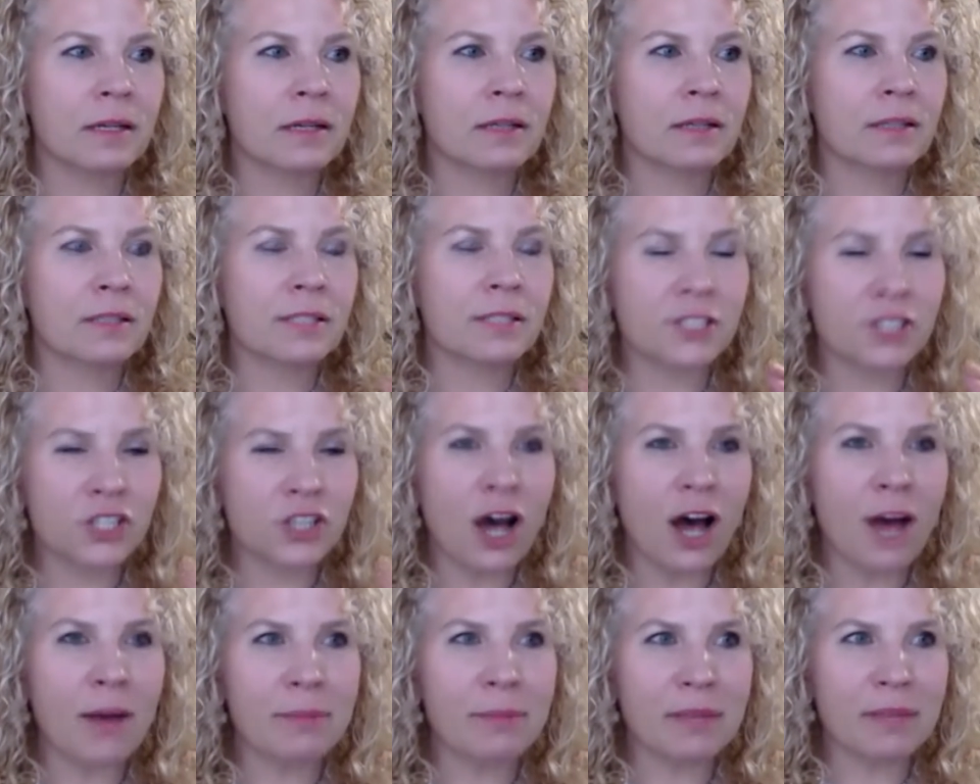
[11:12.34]

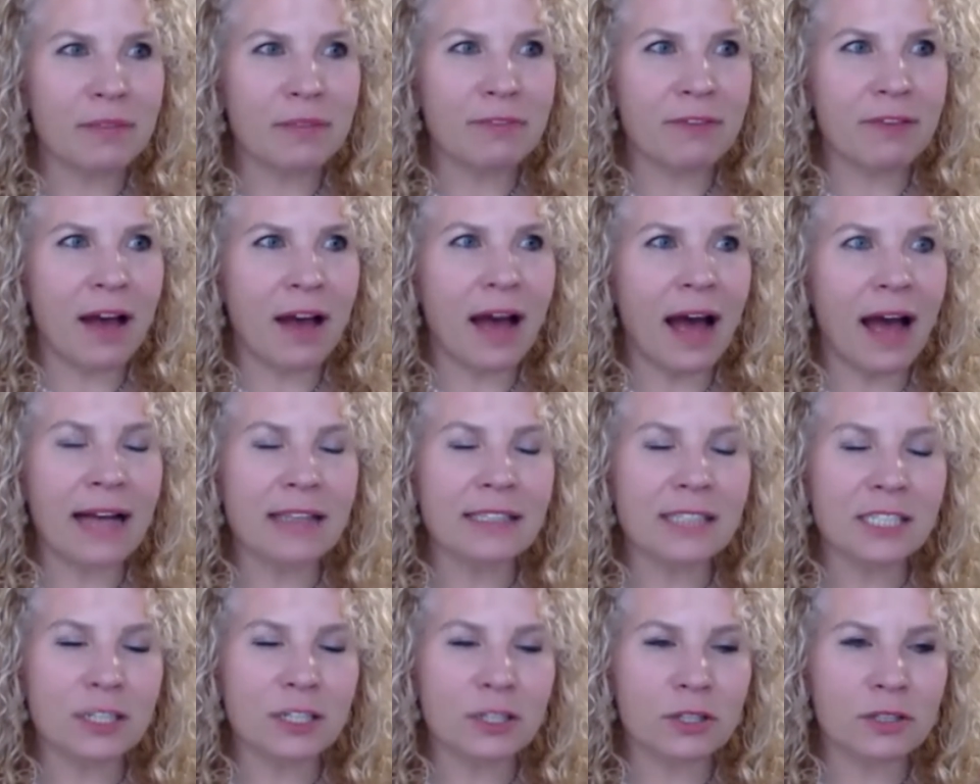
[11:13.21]
stop the I had
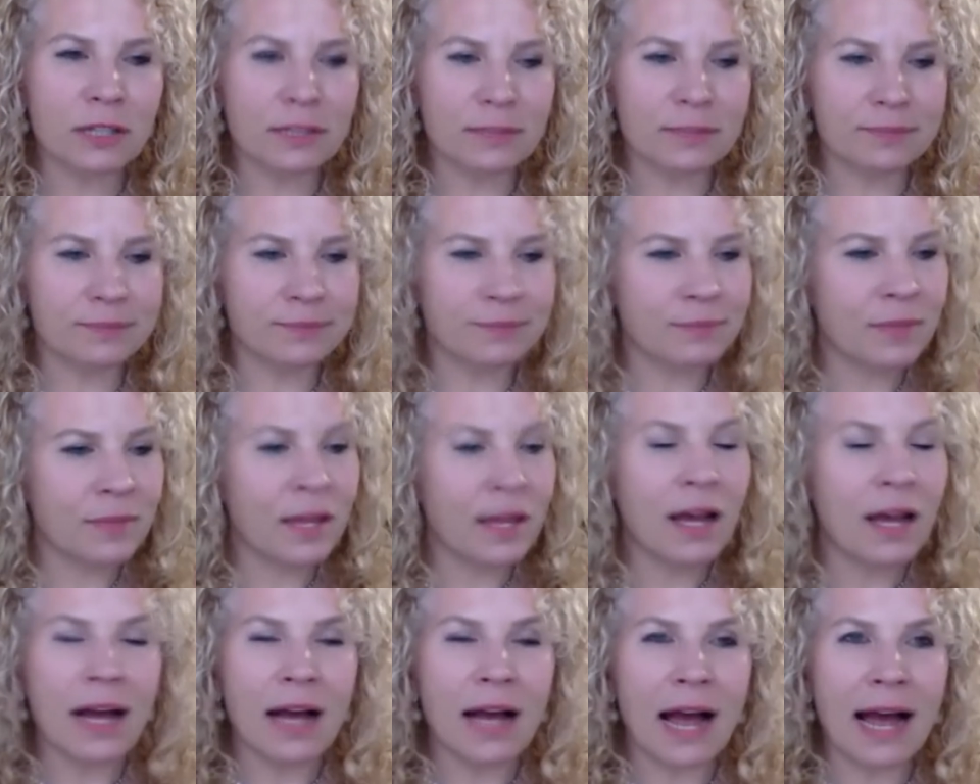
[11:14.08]
to
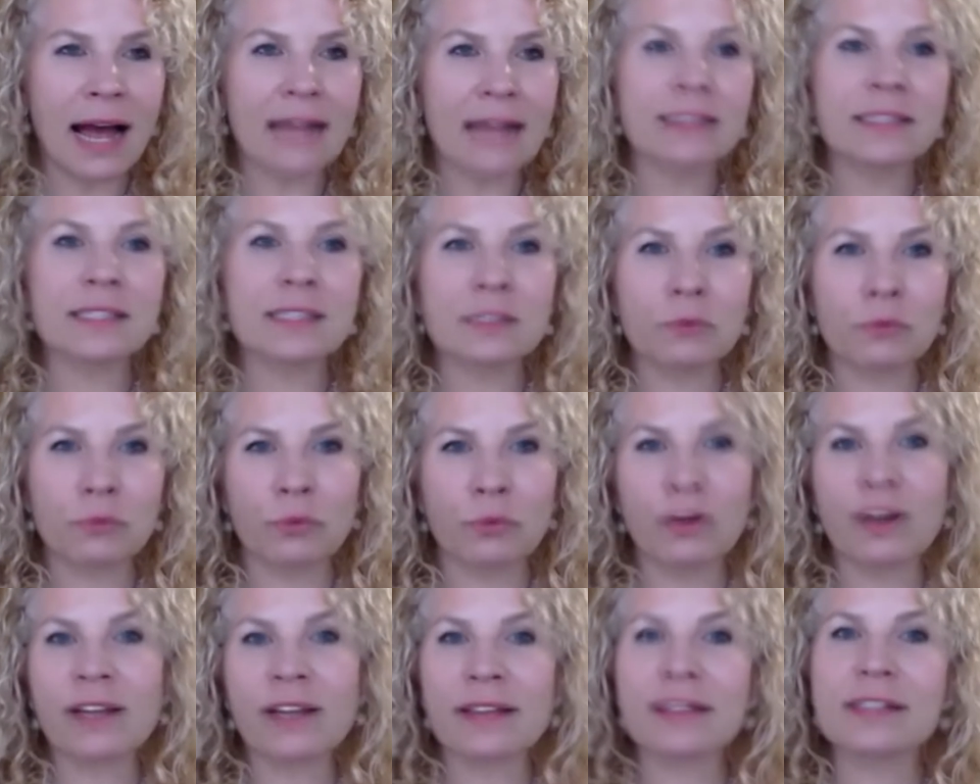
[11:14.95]
I had to
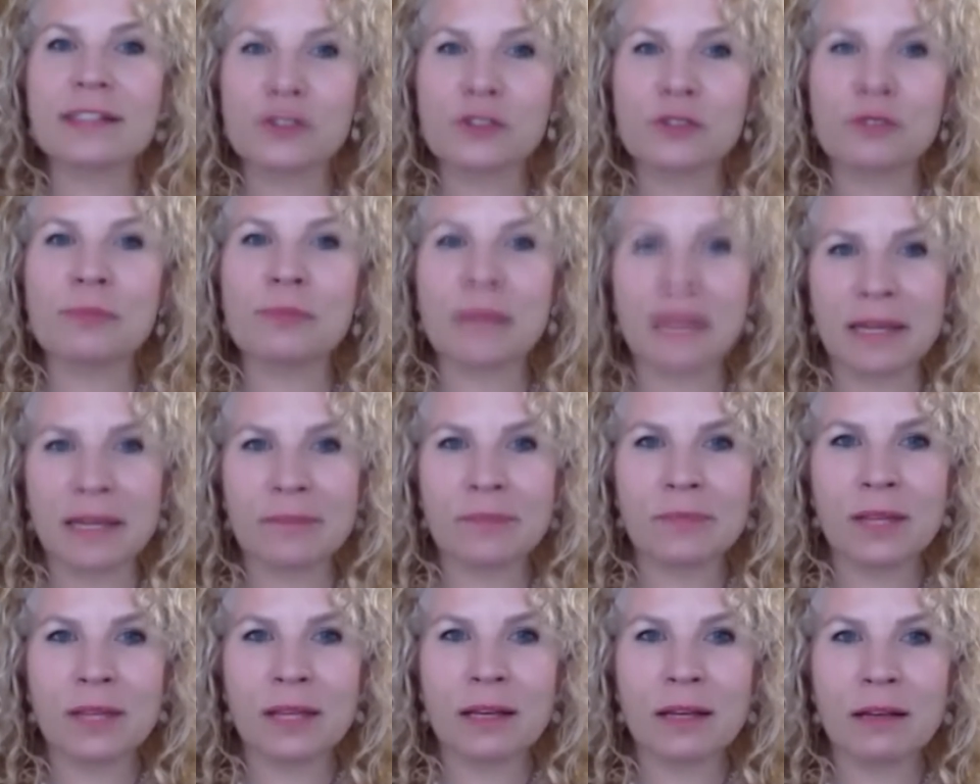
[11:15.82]
work this through me
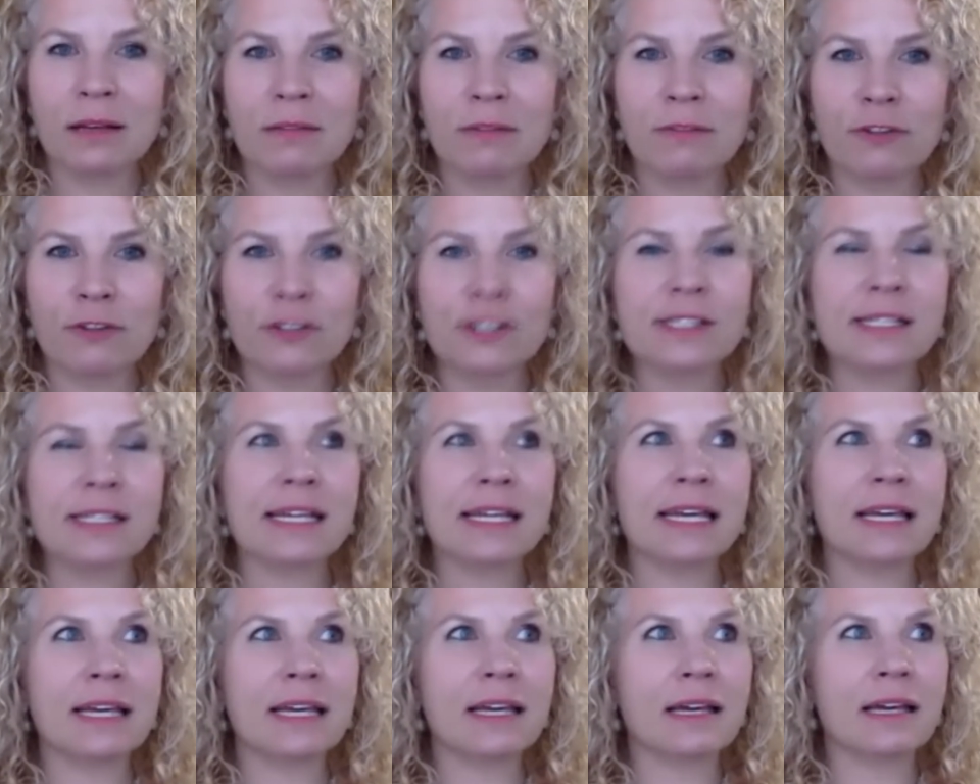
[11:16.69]

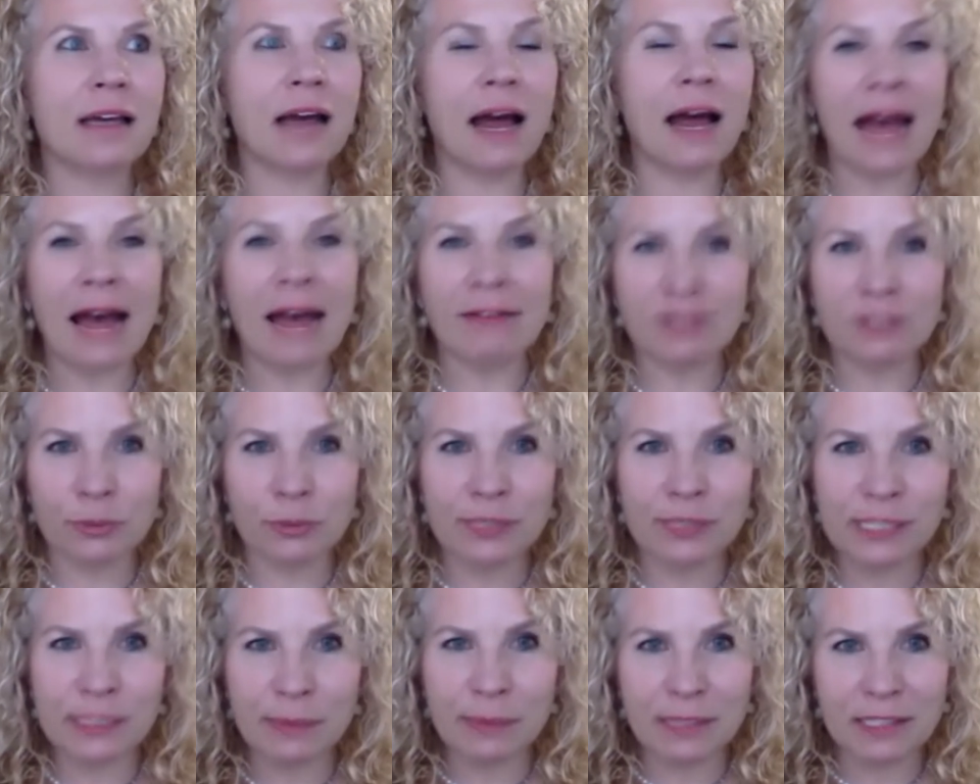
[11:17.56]
Firstly, I have to
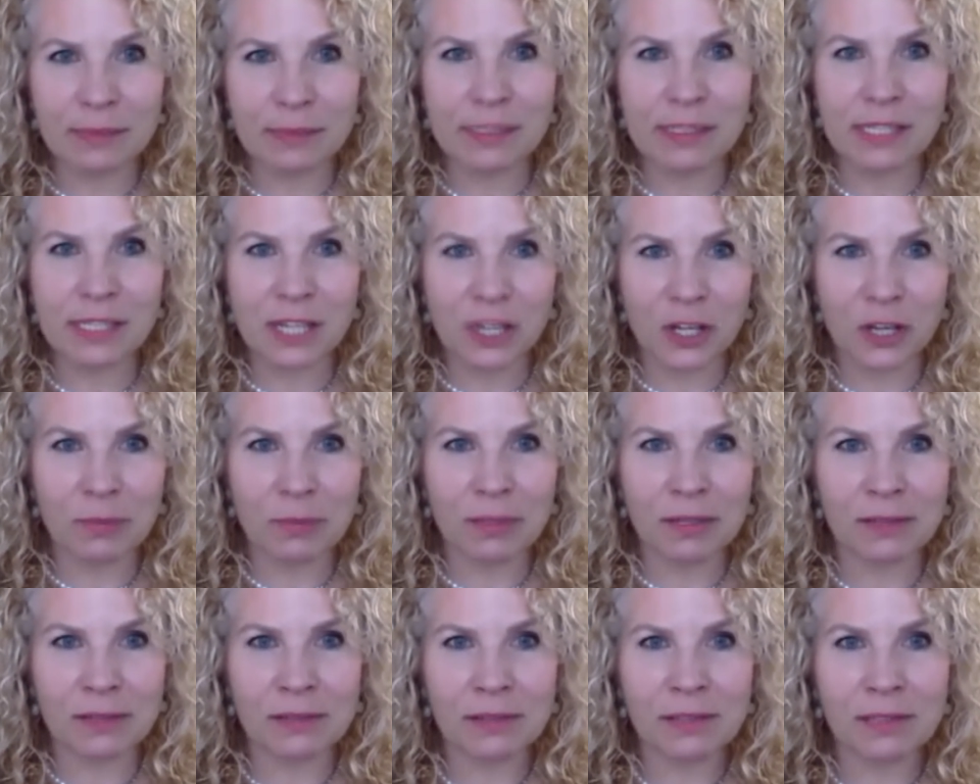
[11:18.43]
respect him as a
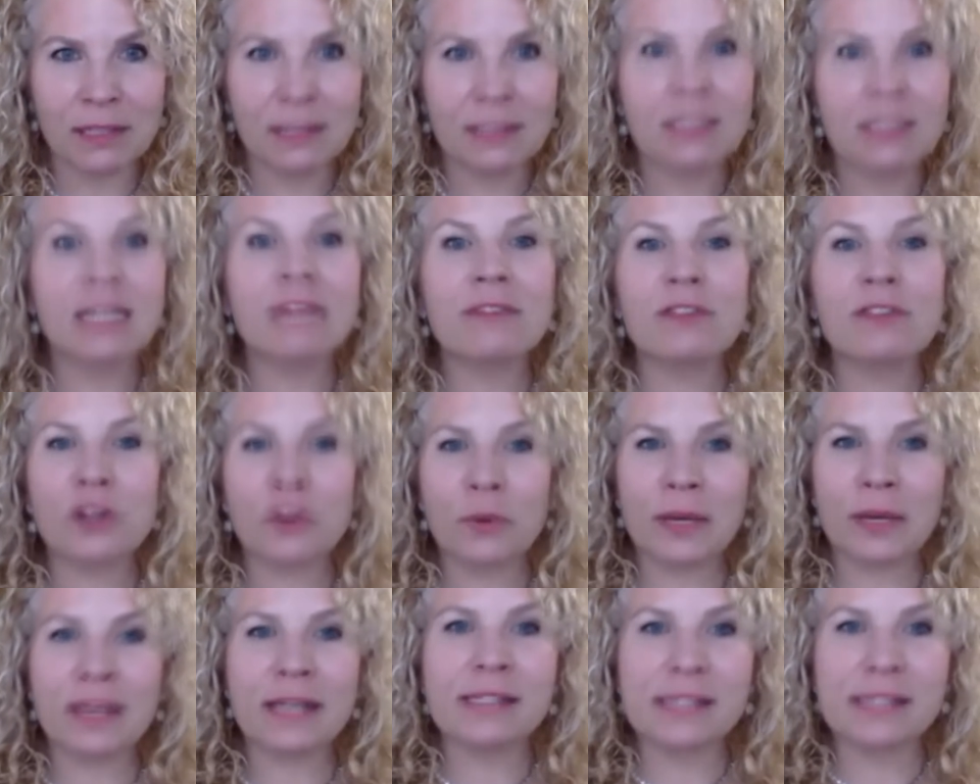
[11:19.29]
human, even though
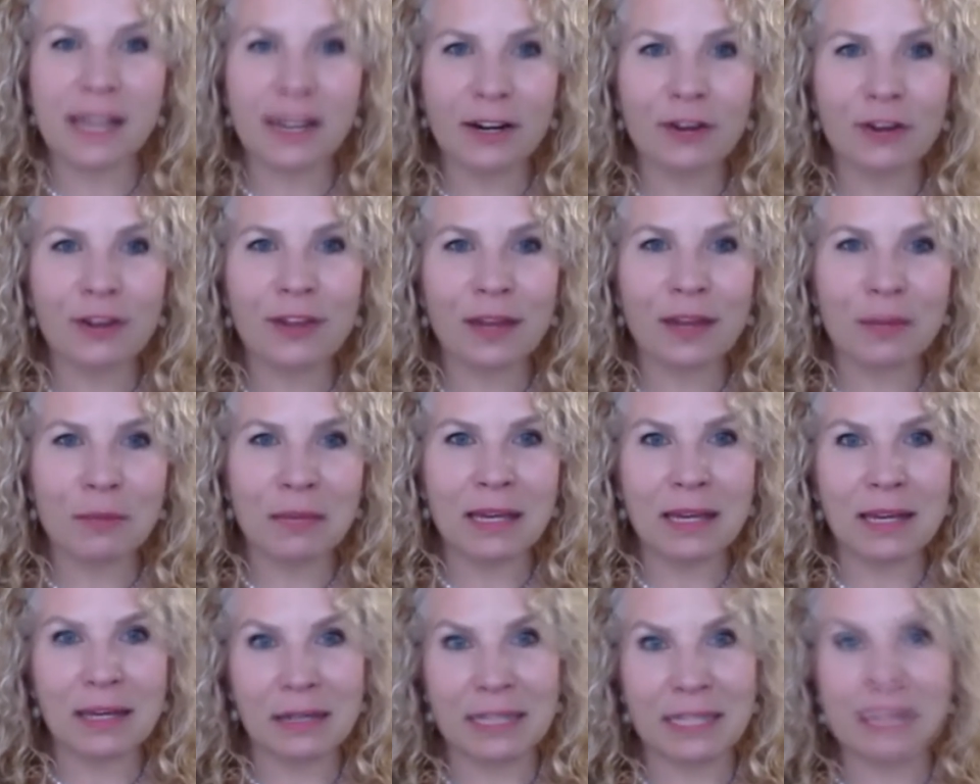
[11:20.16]
he's younger than
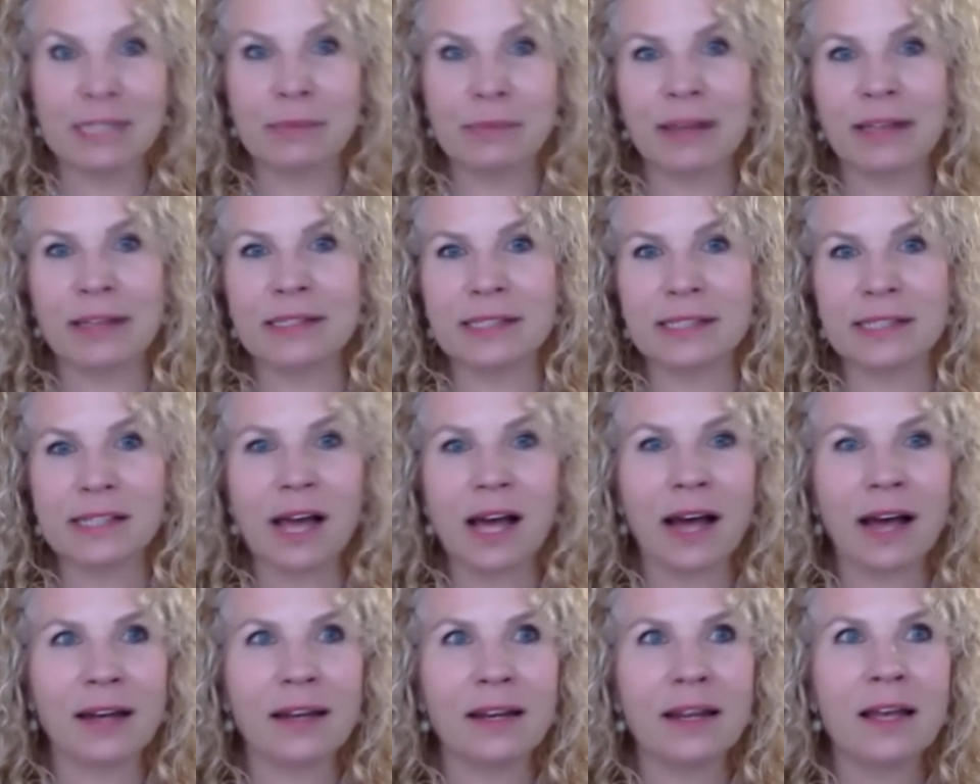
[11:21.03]
me and he's my
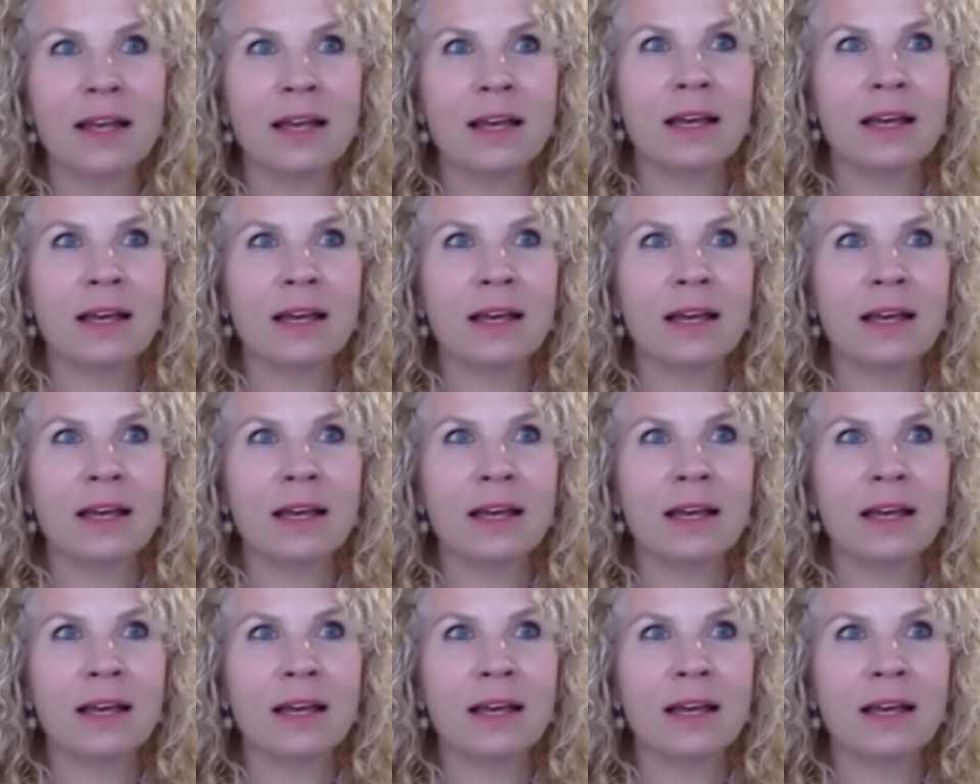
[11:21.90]
son.